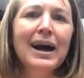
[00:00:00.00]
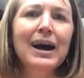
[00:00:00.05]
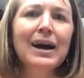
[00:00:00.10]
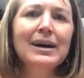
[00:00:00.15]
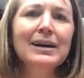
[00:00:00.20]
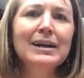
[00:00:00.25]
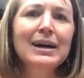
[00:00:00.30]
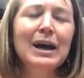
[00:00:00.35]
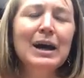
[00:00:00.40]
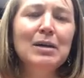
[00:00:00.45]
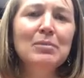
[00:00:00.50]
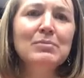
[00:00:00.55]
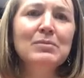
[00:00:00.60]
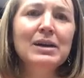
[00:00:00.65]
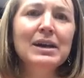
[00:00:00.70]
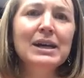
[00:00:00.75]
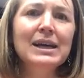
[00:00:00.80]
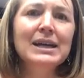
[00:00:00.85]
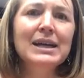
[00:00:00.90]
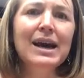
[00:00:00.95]
I
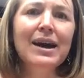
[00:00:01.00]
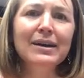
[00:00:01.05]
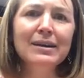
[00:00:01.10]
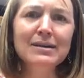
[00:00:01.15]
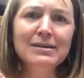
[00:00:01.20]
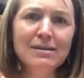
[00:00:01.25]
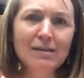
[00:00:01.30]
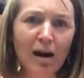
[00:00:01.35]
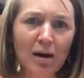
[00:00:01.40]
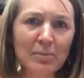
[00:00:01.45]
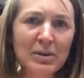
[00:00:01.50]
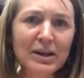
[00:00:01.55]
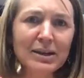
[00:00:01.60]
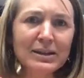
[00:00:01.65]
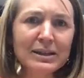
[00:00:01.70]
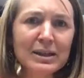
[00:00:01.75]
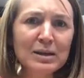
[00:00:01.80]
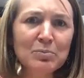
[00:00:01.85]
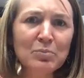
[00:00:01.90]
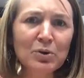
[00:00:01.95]
am an
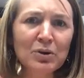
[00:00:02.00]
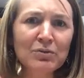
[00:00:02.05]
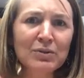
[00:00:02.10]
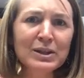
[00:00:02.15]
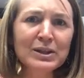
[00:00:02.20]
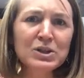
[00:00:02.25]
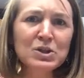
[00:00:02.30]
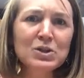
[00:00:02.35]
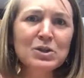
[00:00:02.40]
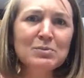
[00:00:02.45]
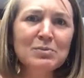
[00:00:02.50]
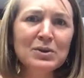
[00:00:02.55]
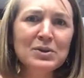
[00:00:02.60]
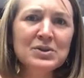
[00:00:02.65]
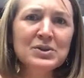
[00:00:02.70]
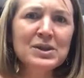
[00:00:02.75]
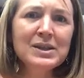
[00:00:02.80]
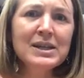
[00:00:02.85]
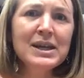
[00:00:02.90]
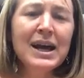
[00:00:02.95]
economically privileged
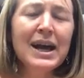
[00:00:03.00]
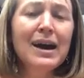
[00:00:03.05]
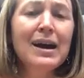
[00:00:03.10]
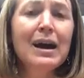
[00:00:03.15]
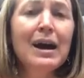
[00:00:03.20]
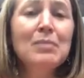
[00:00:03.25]
person.